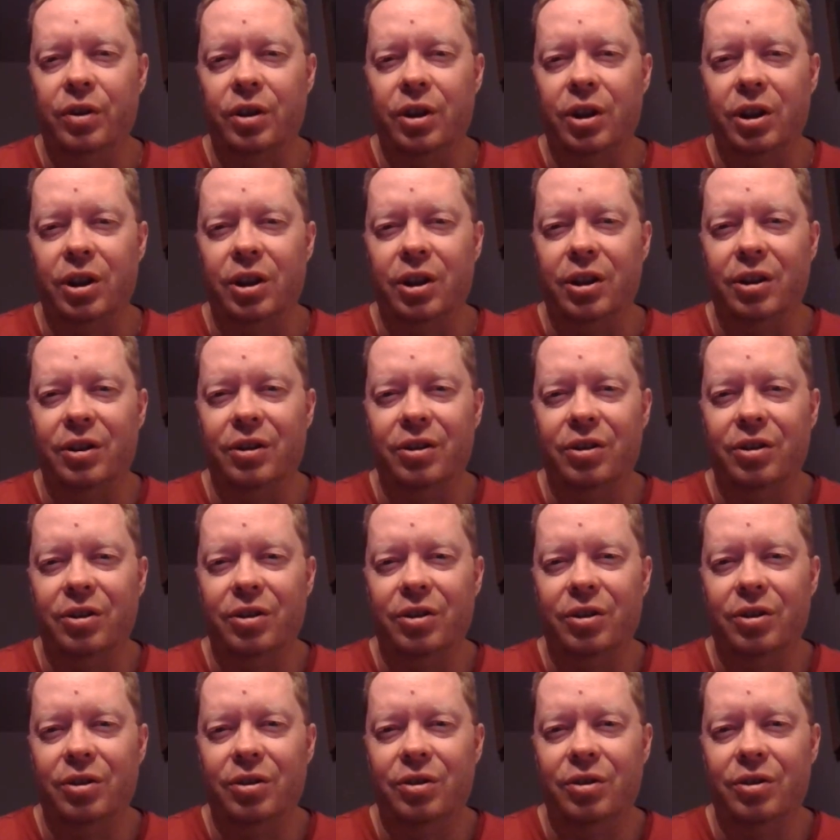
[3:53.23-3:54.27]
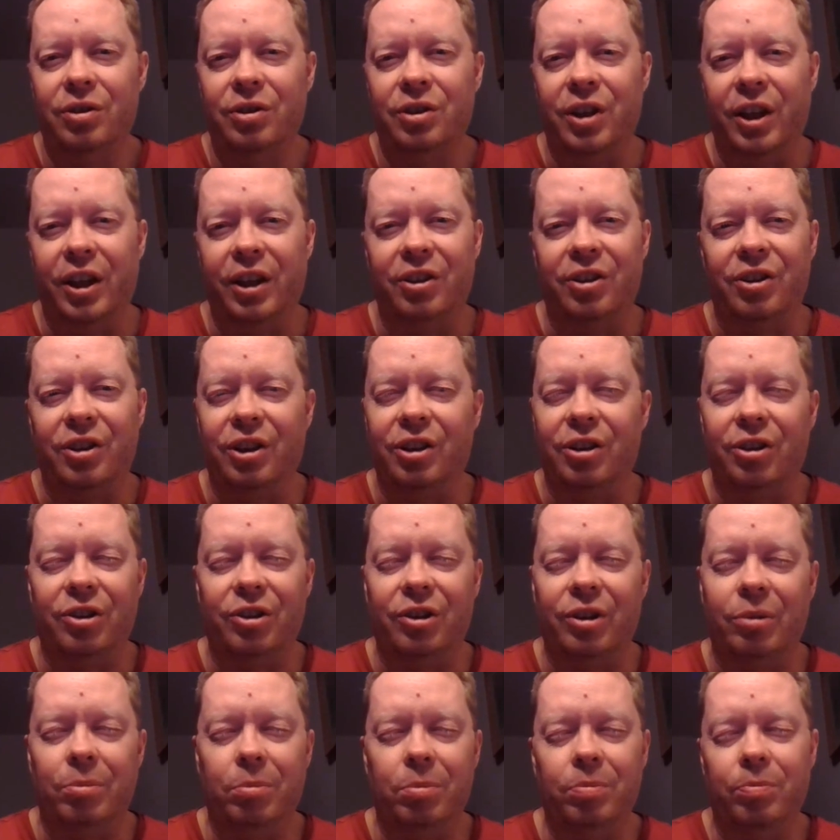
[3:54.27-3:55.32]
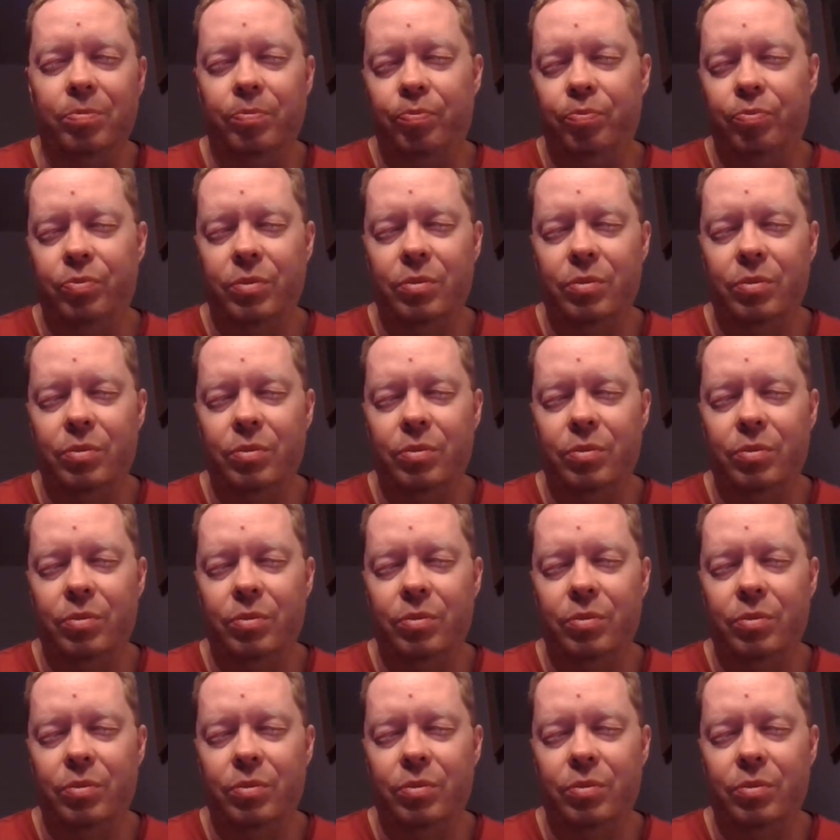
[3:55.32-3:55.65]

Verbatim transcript: uh, texting or something.